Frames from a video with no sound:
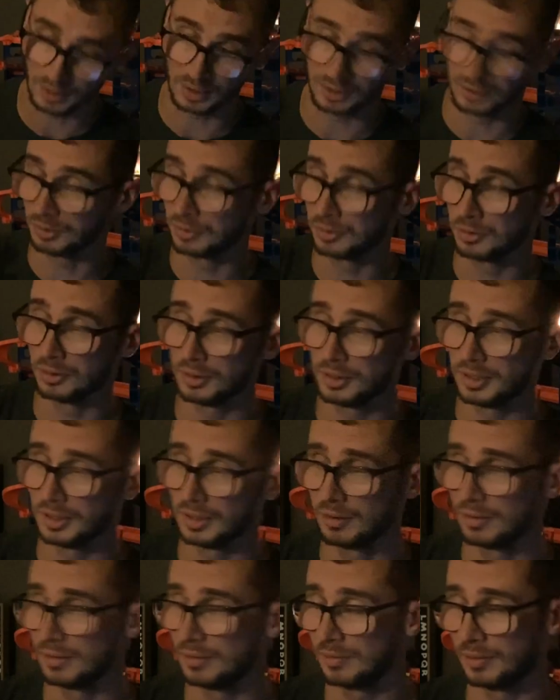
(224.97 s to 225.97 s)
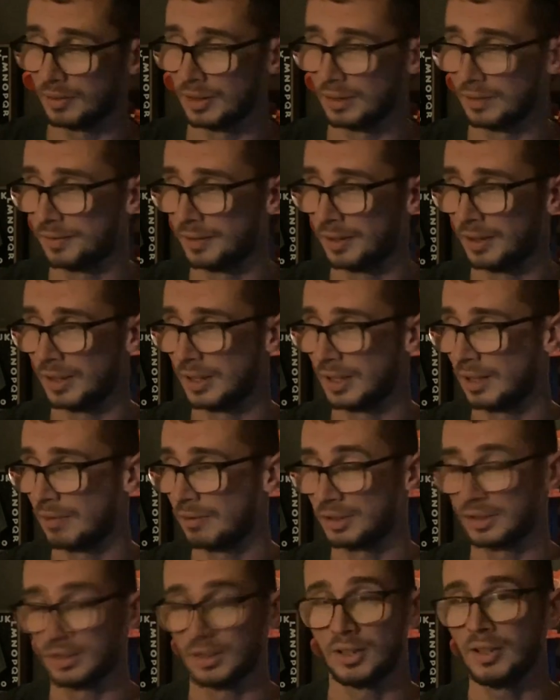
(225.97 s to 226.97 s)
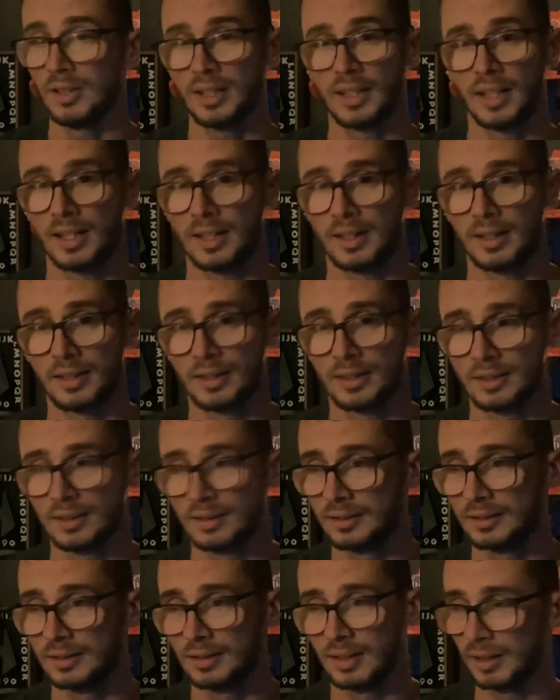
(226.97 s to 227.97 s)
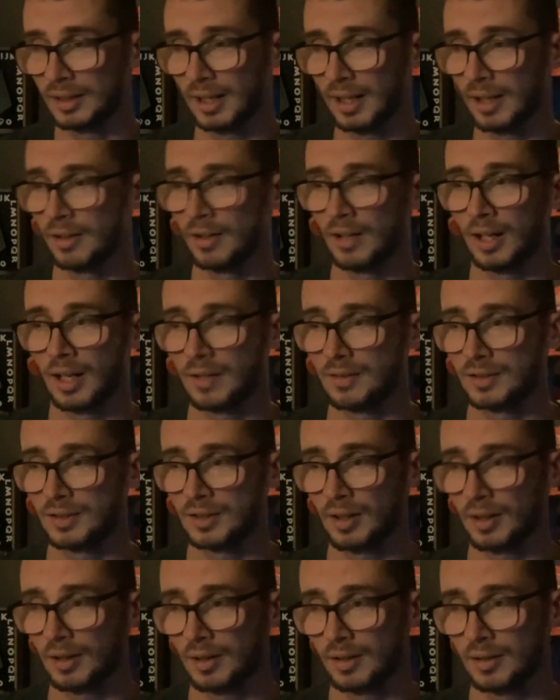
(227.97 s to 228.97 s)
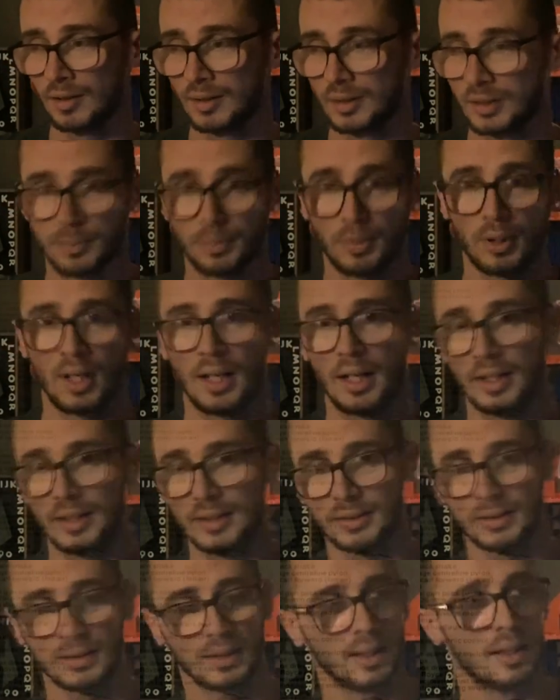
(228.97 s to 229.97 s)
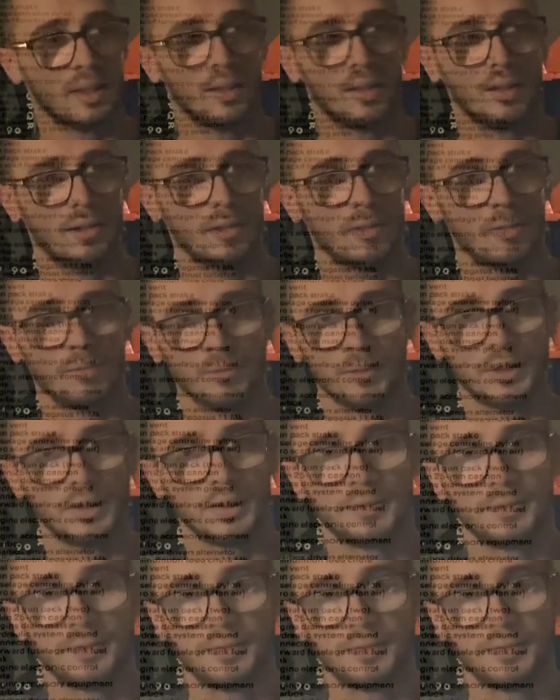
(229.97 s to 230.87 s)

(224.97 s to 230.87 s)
schooling, when it felt like I wasn't learning anything, aircrafts are, surprise, really